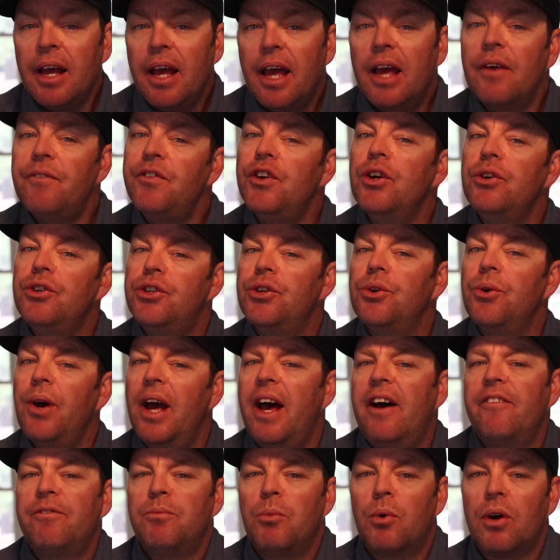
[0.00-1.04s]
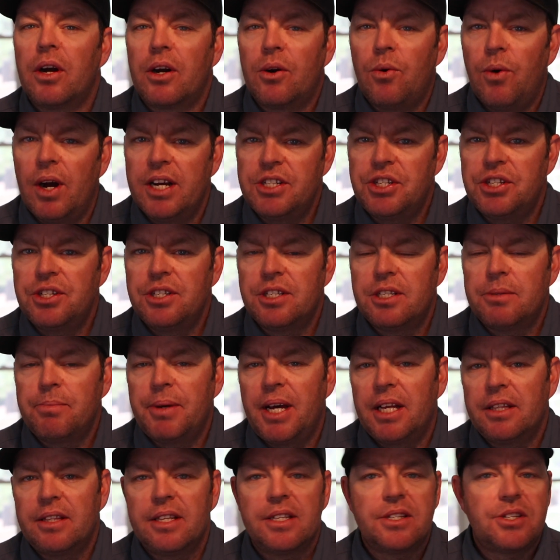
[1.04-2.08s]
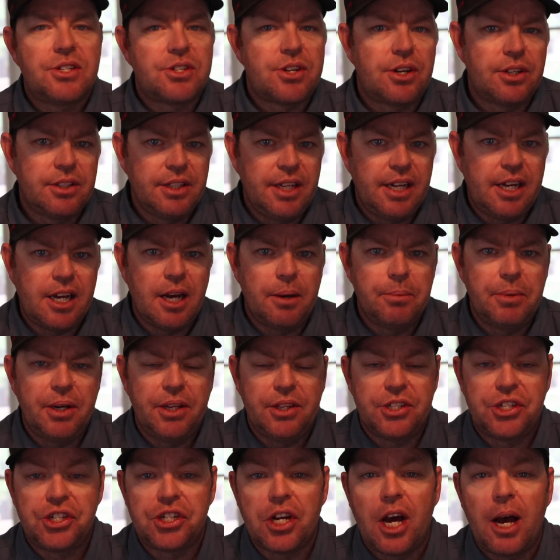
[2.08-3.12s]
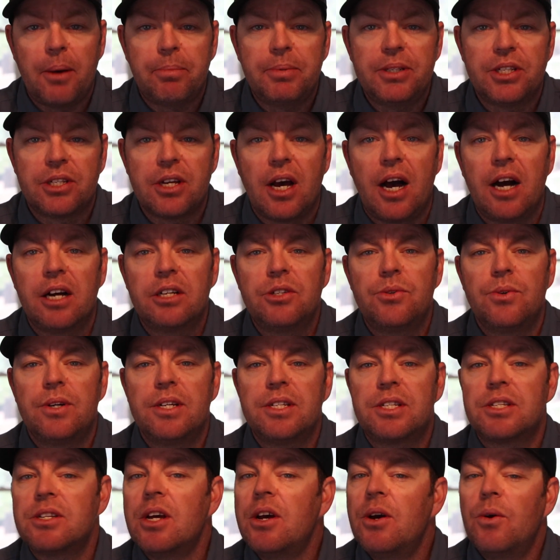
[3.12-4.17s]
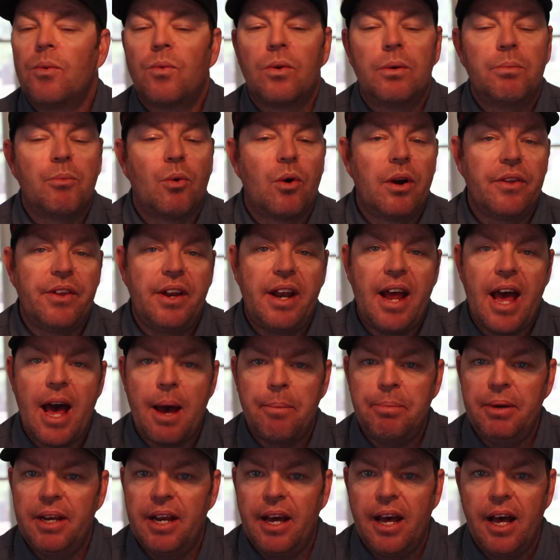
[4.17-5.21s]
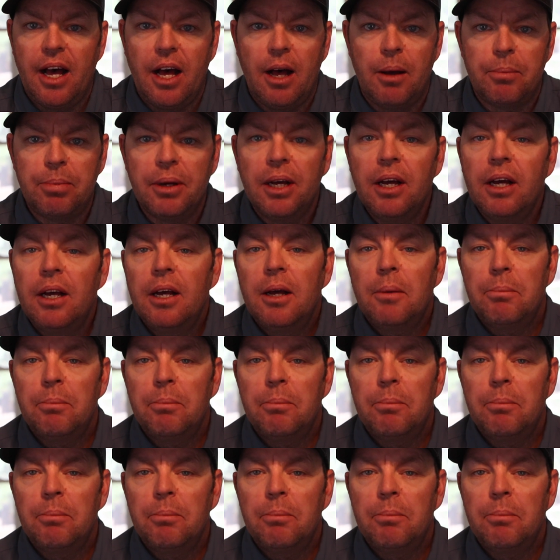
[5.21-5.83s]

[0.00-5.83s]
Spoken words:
If you do have more questions about this, certainly come into the shop and talk to us. We're more than happy to help.